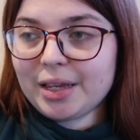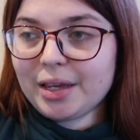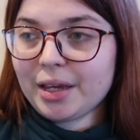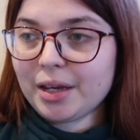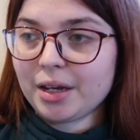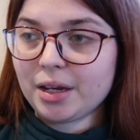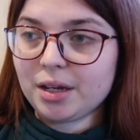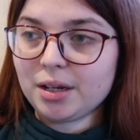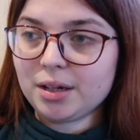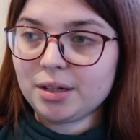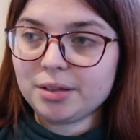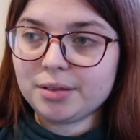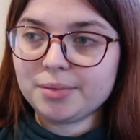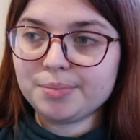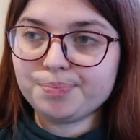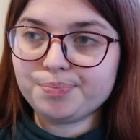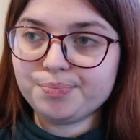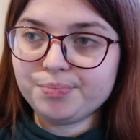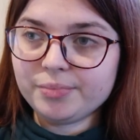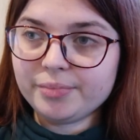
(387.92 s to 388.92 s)

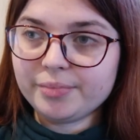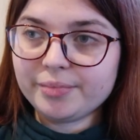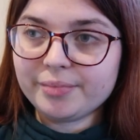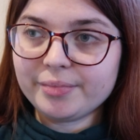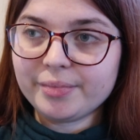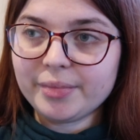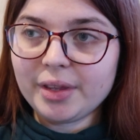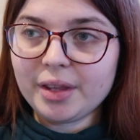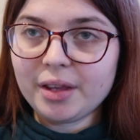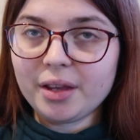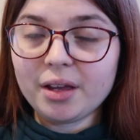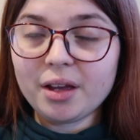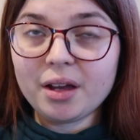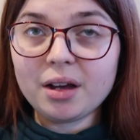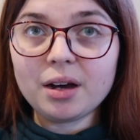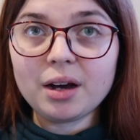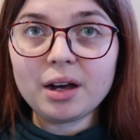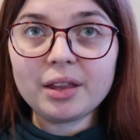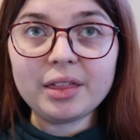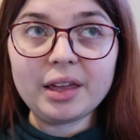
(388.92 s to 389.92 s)

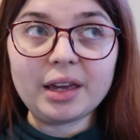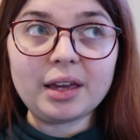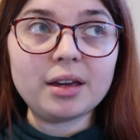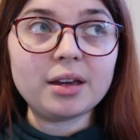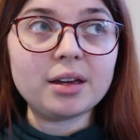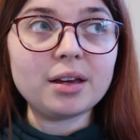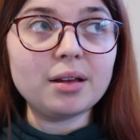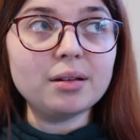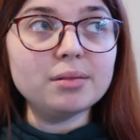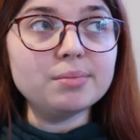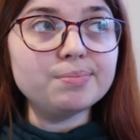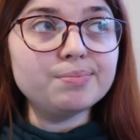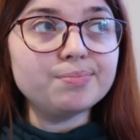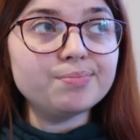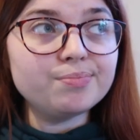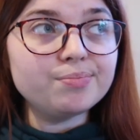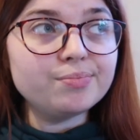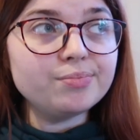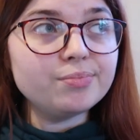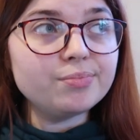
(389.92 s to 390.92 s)
I think
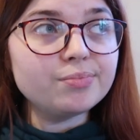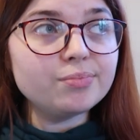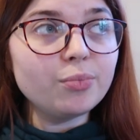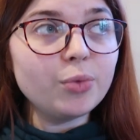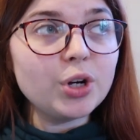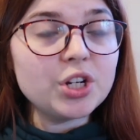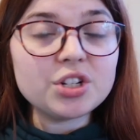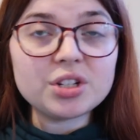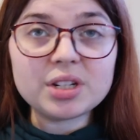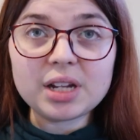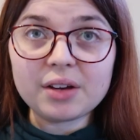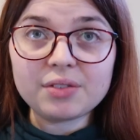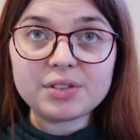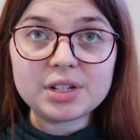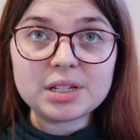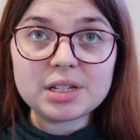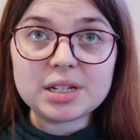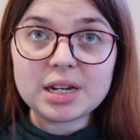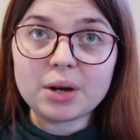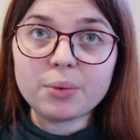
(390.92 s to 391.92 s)
we just have
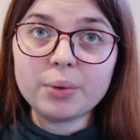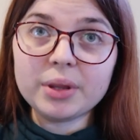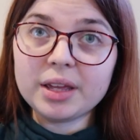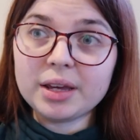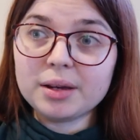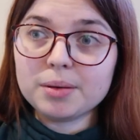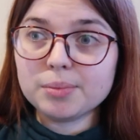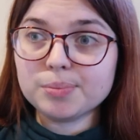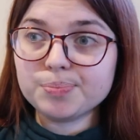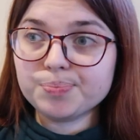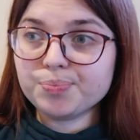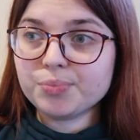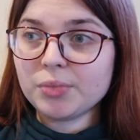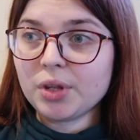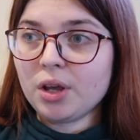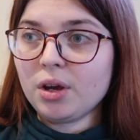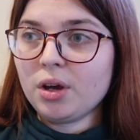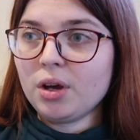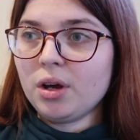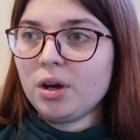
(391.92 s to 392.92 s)
to stick with it.
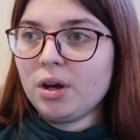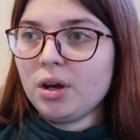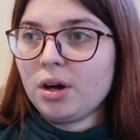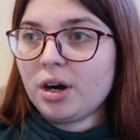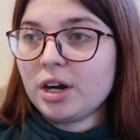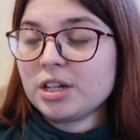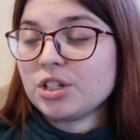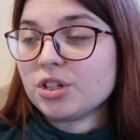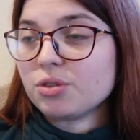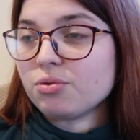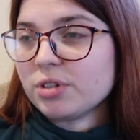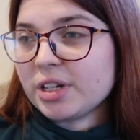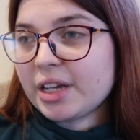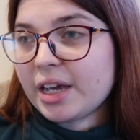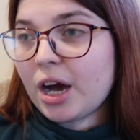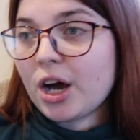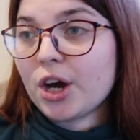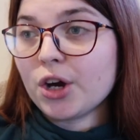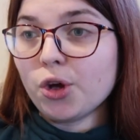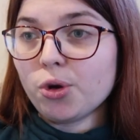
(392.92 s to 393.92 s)
I just really
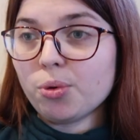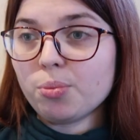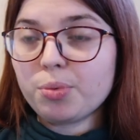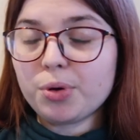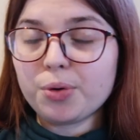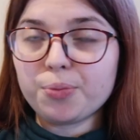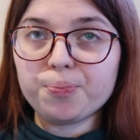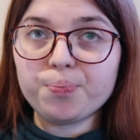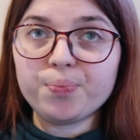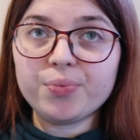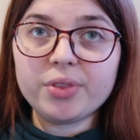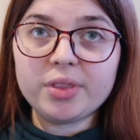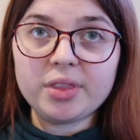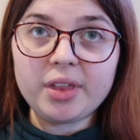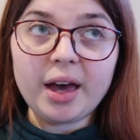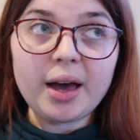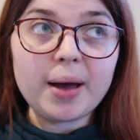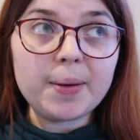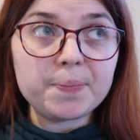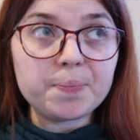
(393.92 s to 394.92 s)
hope
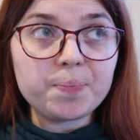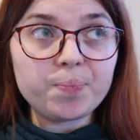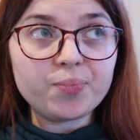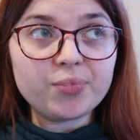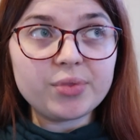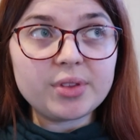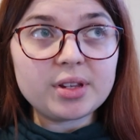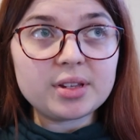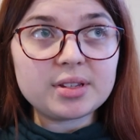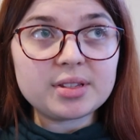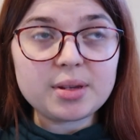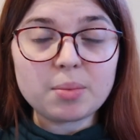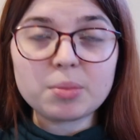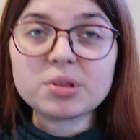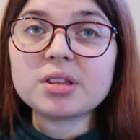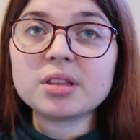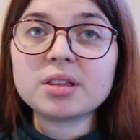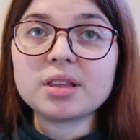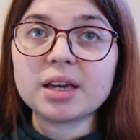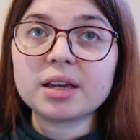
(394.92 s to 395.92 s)
that some
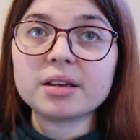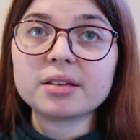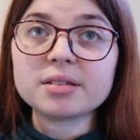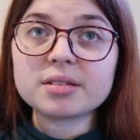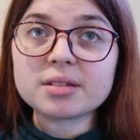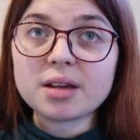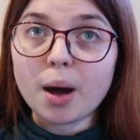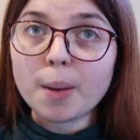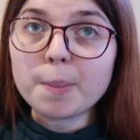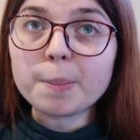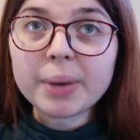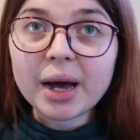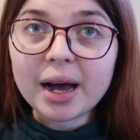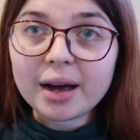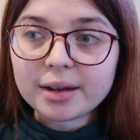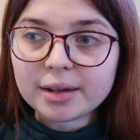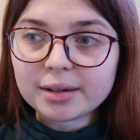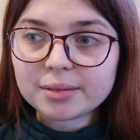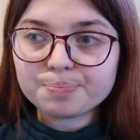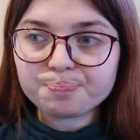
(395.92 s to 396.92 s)
of the things come
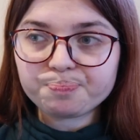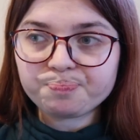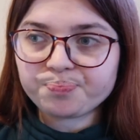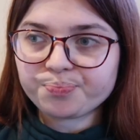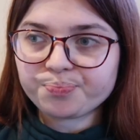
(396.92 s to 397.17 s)
back